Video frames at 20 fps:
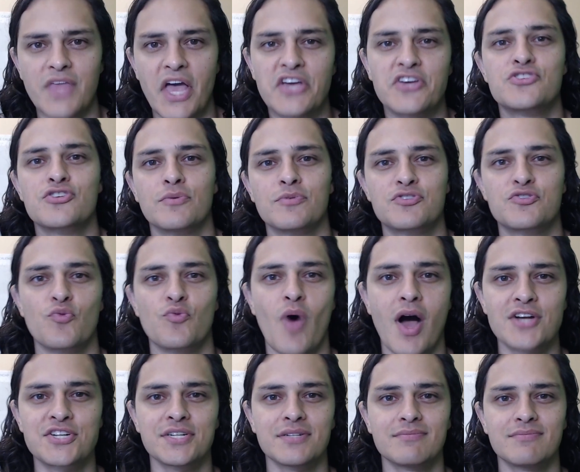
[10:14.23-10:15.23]
Thank you so much for
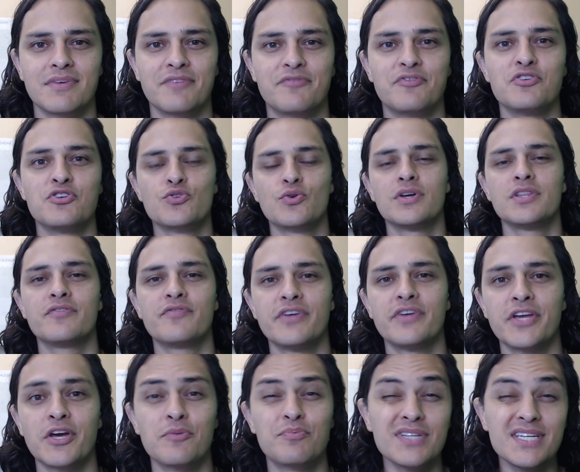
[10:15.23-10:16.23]
watching. If you enjoyed the
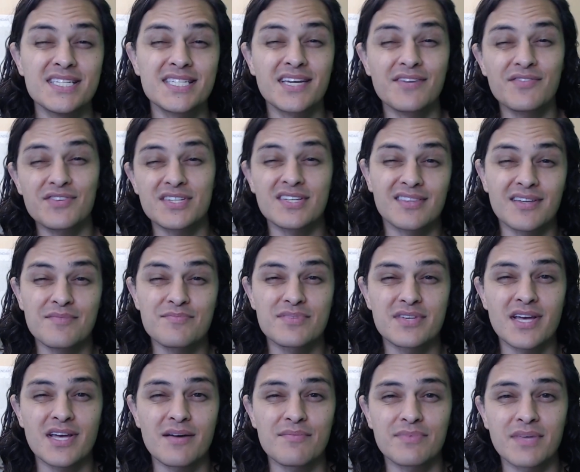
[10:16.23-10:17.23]
video, please give us a thumbs
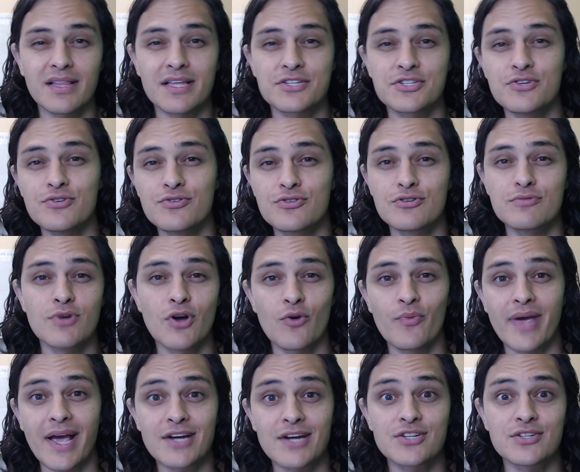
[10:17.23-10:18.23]
up. That lets YouTube know
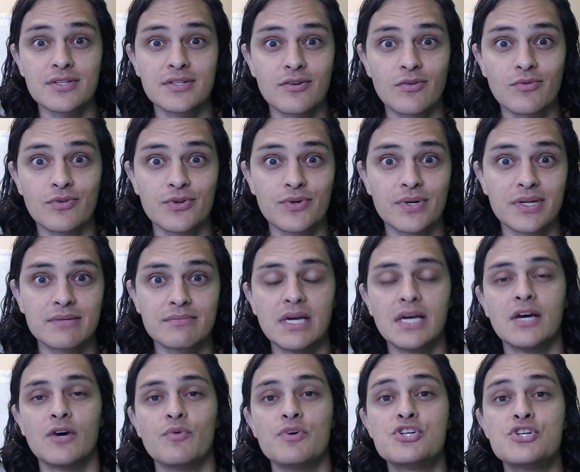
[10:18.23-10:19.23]
we actually know what we're doing.
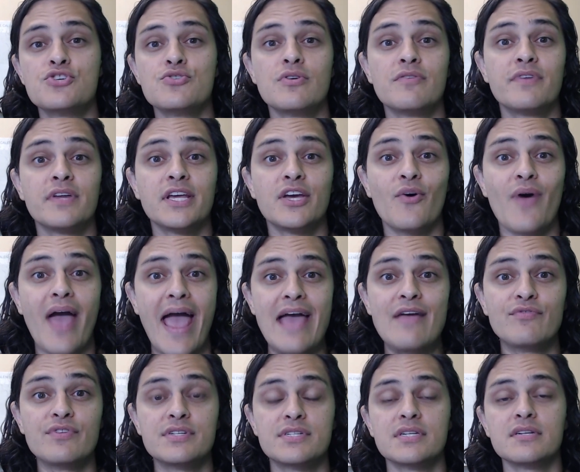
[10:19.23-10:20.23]
We shoot a video
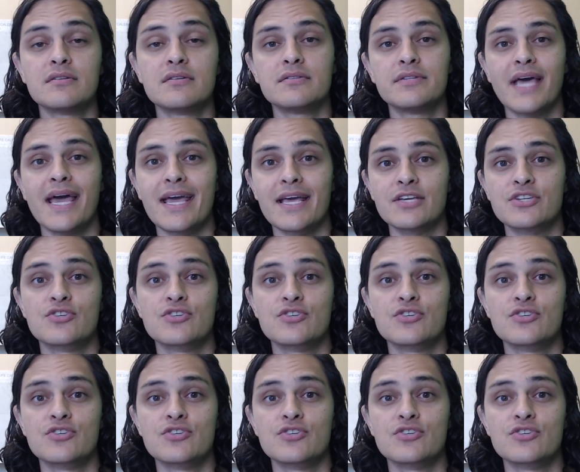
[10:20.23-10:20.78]
every single day.